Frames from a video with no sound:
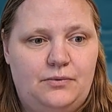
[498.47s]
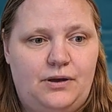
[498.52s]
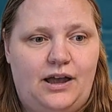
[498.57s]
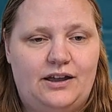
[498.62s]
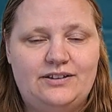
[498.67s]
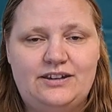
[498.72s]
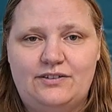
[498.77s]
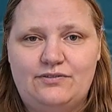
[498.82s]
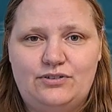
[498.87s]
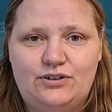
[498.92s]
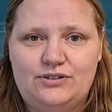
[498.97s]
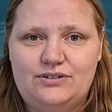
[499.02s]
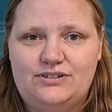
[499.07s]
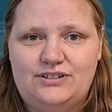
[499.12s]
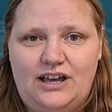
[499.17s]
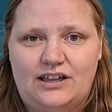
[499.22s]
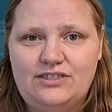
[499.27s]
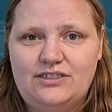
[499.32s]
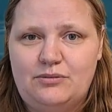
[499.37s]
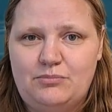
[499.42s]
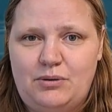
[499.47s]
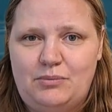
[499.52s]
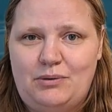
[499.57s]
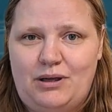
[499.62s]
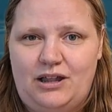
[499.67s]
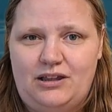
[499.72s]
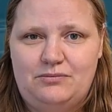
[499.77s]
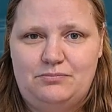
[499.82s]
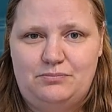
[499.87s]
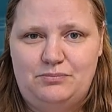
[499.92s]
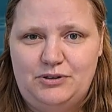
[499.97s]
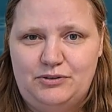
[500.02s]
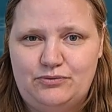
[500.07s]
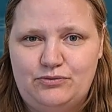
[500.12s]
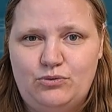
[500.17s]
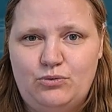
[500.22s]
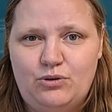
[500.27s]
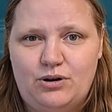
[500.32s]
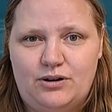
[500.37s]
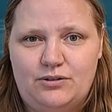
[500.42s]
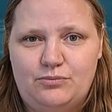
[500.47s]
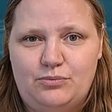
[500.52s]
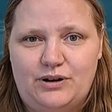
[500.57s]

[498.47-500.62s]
I never done them before.